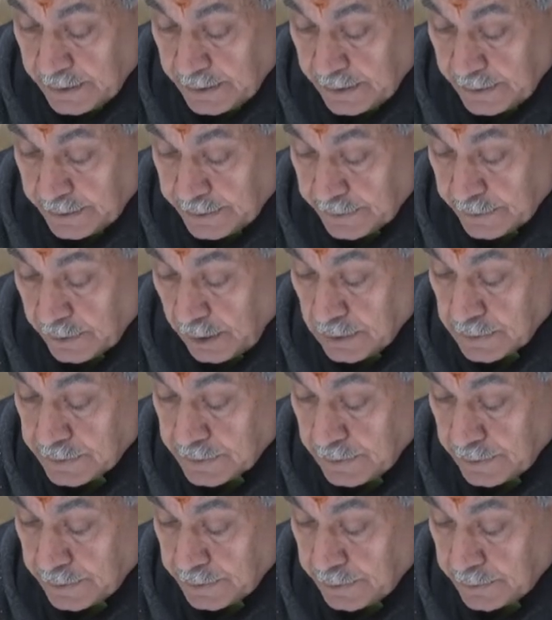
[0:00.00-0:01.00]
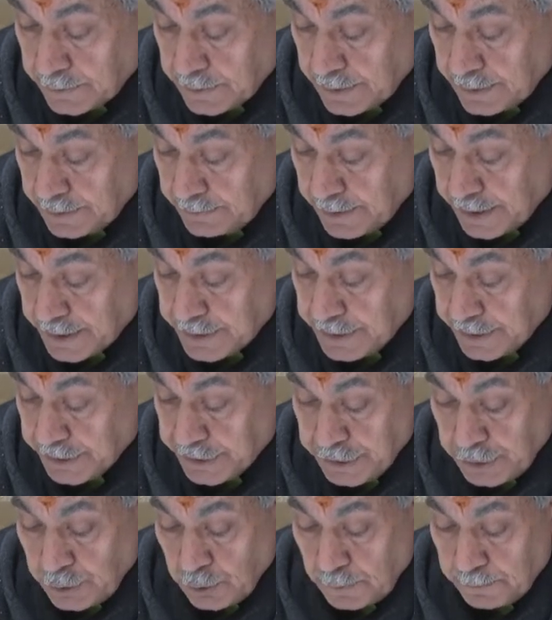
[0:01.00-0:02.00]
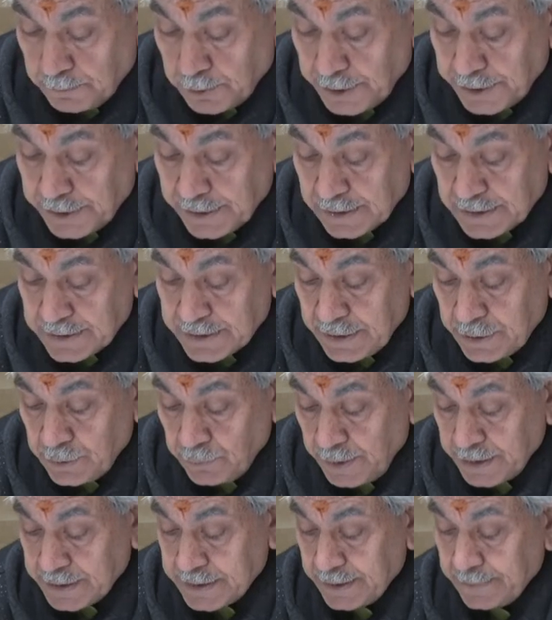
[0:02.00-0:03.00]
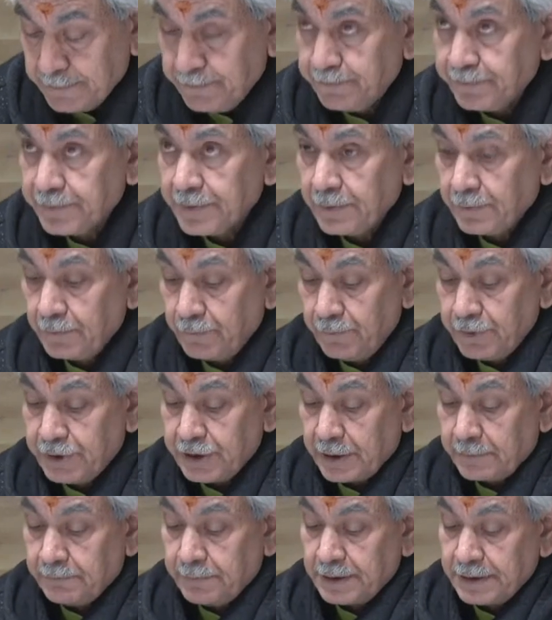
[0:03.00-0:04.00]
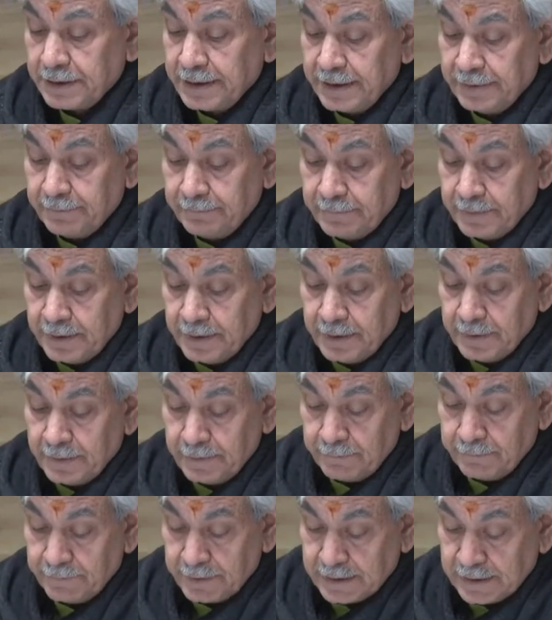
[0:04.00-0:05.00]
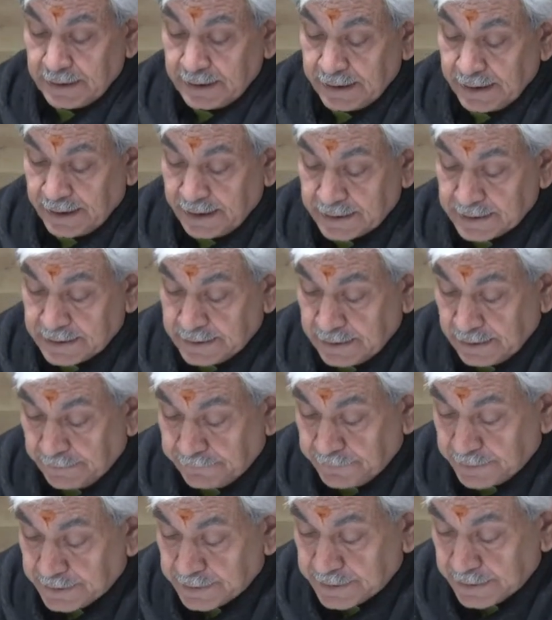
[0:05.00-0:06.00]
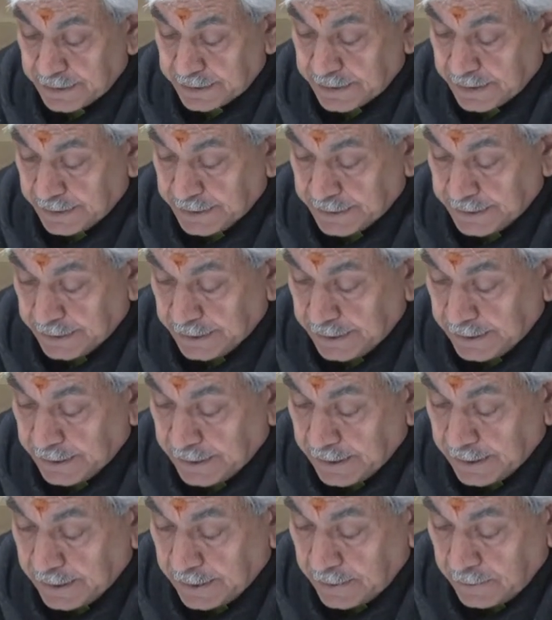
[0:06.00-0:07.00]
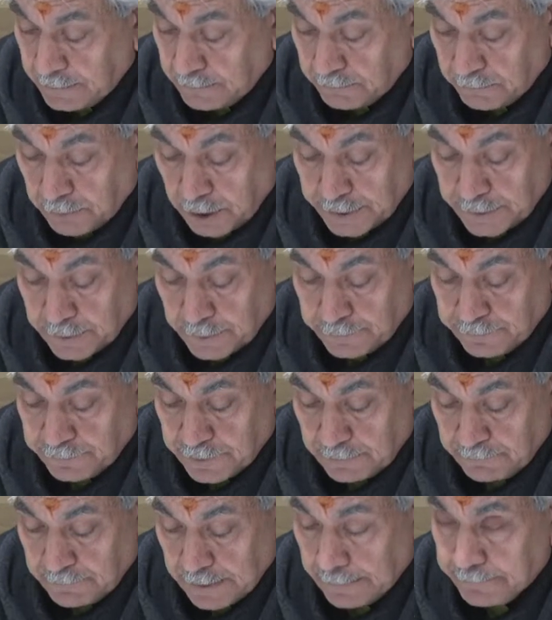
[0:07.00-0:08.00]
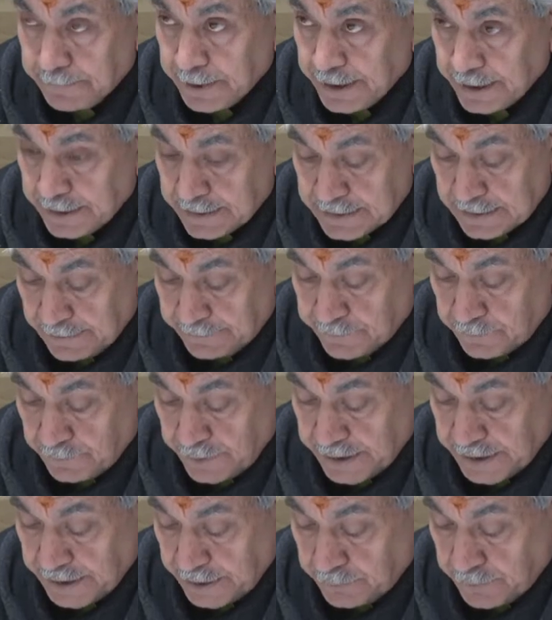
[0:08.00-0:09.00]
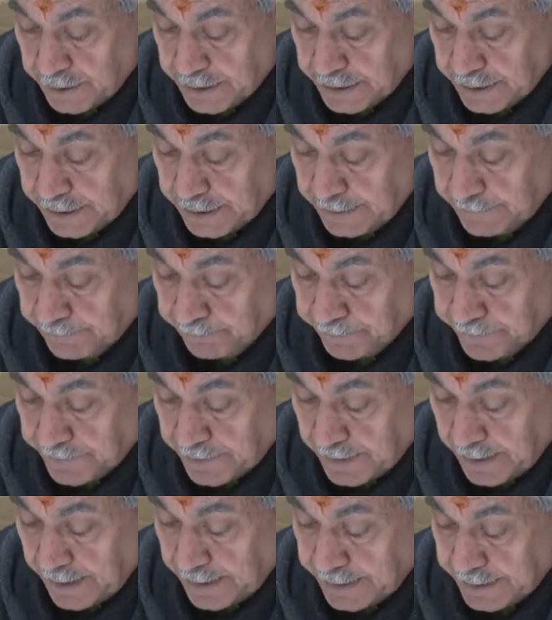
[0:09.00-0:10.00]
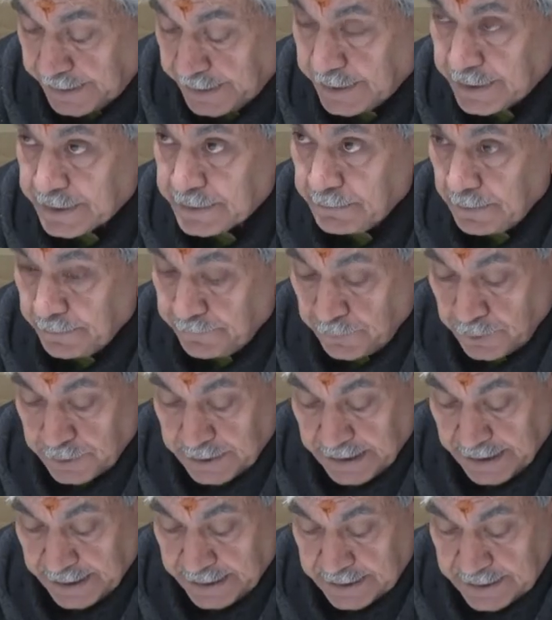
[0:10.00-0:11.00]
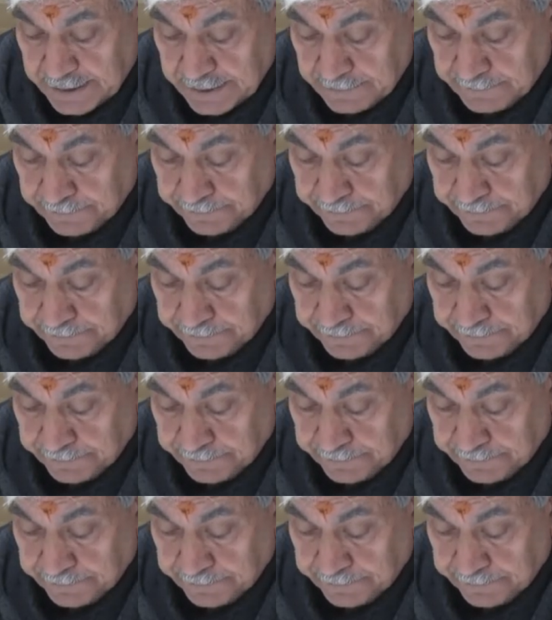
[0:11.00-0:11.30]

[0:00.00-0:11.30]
It is also due to the emerging geopolitical situation, which are burdened with the legacy of uncertainty borrowed from happenings of 2020 and years before that.